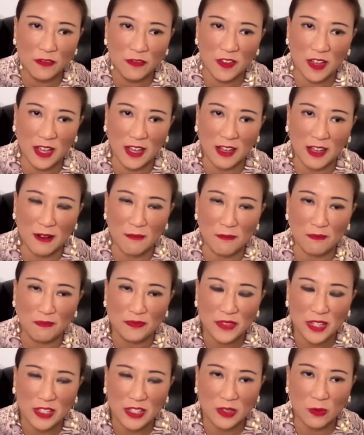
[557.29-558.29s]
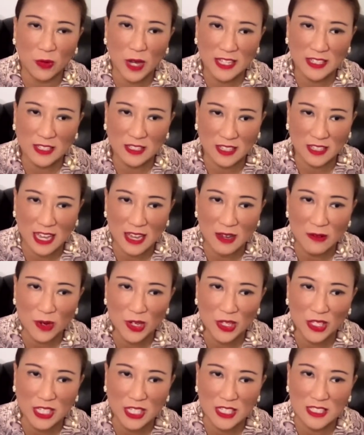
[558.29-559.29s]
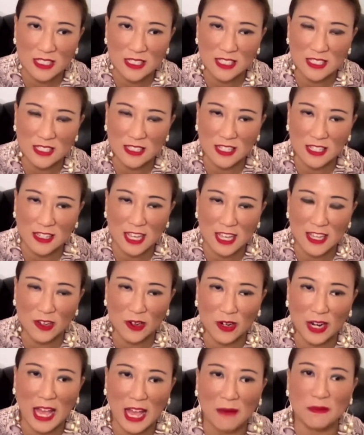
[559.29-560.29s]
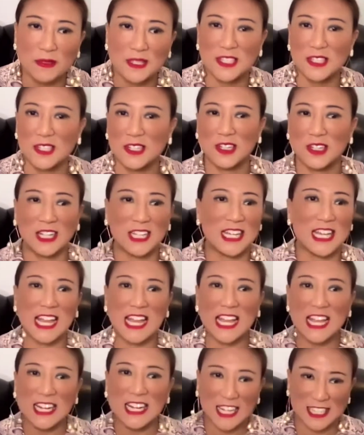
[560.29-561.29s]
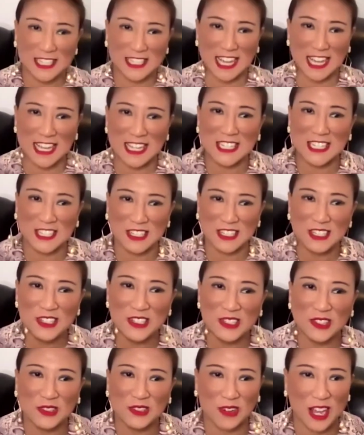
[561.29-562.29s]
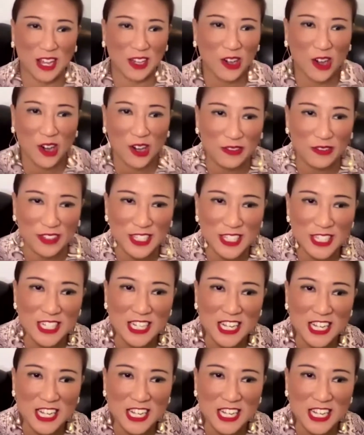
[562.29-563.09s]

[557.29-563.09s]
Um, the way that they work is is that they got absolutely inundated throughout COVID,